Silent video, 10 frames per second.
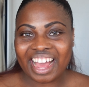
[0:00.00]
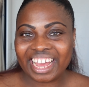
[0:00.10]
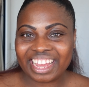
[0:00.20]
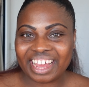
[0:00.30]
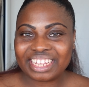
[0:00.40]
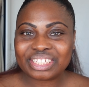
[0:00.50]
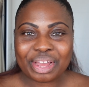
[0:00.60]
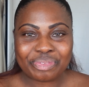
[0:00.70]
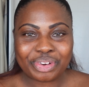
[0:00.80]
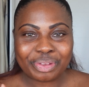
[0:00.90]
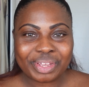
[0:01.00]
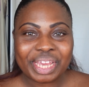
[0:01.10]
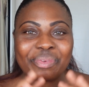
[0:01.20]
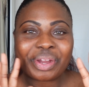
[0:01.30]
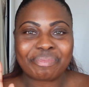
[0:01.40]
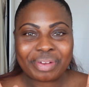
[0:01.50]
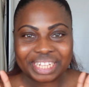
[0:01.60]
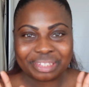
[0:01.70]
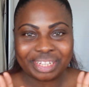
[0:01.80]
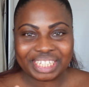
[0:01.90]
Hi guys, I'm Ruby and welcome back
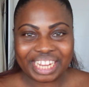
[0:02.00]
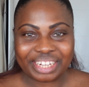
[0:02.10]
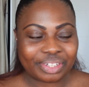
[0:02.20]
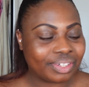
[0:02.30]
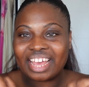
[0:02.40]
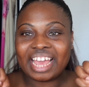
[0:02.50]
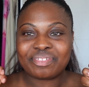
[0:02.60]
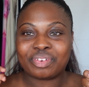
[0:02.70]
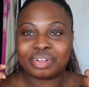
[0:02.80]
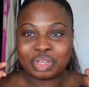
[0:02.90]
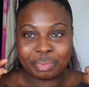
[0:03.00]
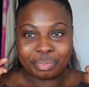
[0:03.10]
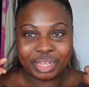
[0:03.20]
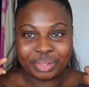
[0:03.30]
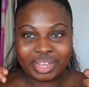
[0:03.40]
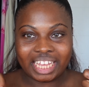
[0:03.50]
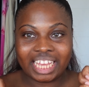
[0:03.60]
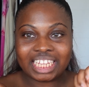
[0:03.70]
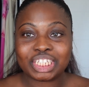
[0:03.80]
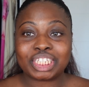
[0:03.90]
to my channel. I have got a top on, by the way.
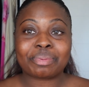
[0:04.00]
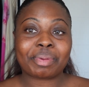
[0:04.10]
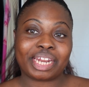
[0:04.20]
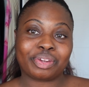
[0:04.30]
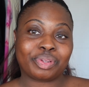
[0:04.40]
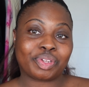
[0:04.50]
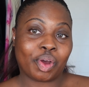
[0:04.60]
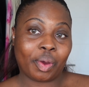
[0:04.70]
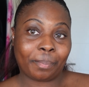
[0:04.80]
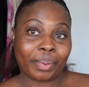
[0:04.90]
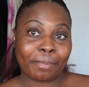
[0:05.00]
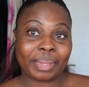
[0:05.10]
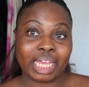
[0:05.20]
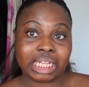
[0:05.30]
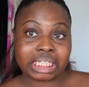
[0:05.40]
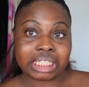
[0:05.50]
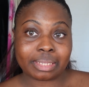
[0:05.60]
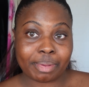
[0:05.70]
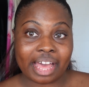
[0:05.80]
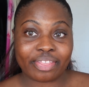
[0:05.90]
It's just a bandeau top because it's
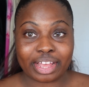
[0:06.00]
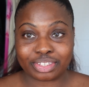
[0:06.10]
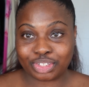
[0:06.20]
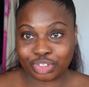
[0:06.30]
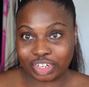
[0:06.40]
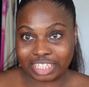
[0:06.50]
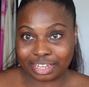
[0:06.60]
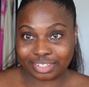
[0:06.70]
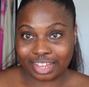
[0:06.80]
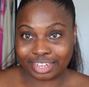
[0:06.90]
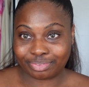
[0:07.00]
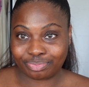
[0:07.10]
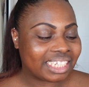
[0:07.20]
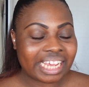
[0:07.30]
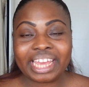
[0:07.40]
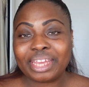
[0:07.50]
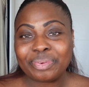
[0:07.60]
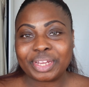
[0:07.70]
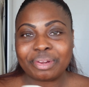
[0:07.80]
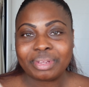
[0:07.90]
about 1,000 degrees outside. Today
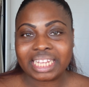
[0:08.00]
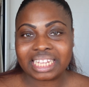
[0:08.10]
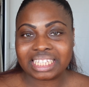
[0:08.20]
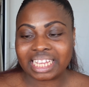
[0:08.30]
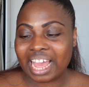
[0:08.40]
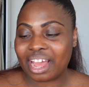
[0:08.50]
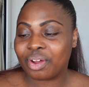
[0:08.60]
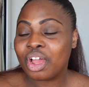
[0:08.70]
we're going to be testing out